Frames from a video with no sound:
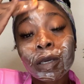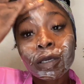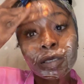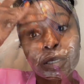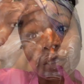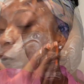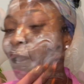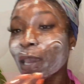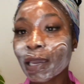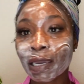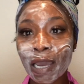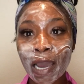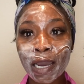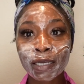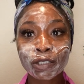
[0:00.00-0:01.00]
Okay
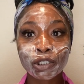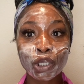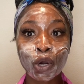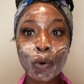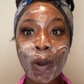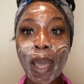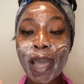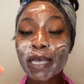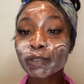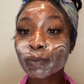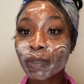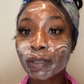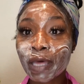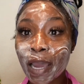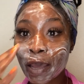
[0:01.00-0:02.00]
guys, so as
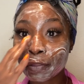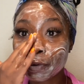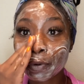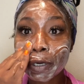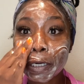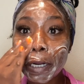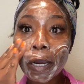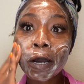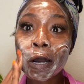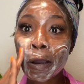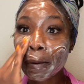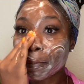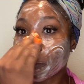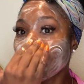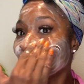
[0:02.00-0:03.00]
we lather it
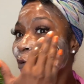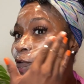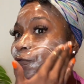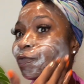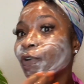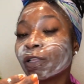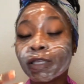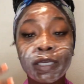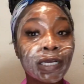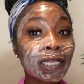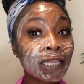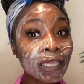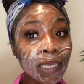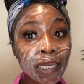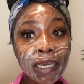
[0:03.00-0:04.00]
up and we're feeling
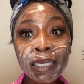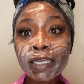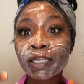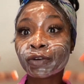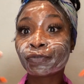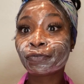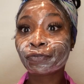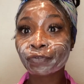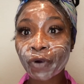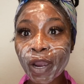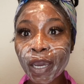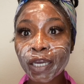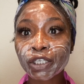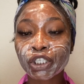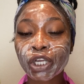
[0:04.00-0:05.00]
clean and
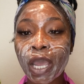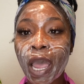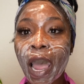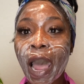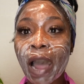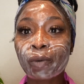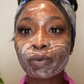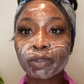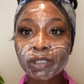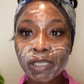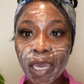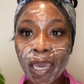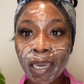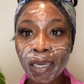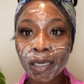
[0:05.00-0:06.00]
fresh, I will
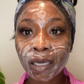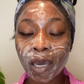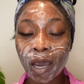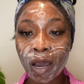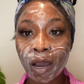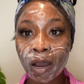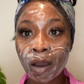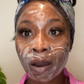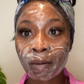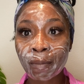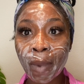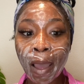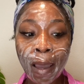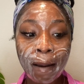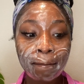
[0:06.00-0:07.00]
take
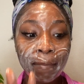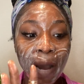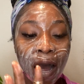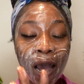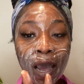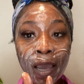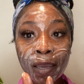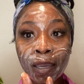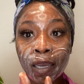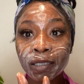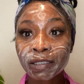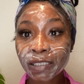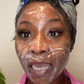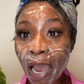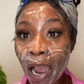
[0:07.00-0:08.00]
my
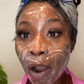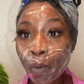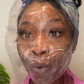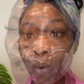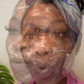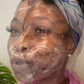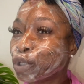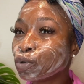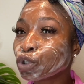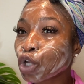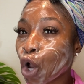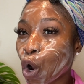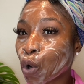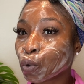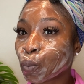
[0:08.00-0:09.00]
towel. I will use
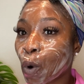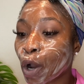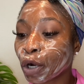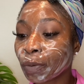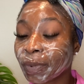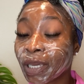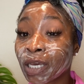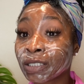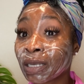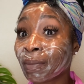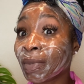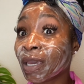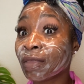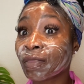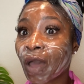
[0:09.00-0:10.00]
cold water because I'm
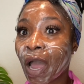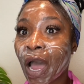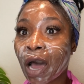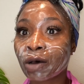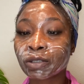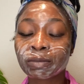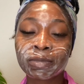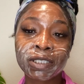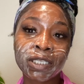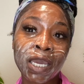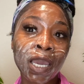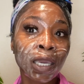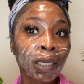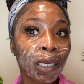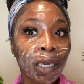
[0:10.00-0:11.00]
in the house, I'm
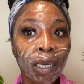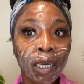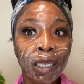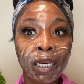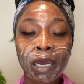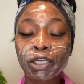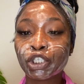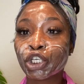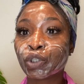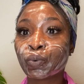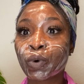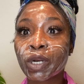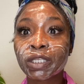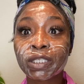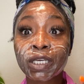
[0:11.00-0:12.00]
staying in. I just
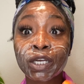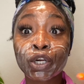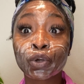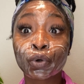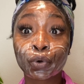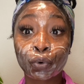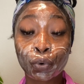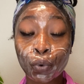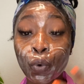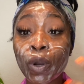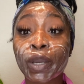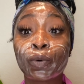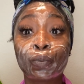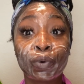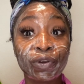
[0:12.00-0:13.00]
wanted to get a
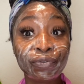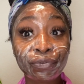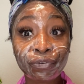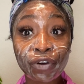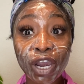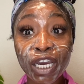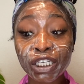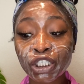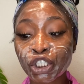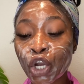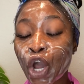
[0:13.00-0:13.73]
quick refresh.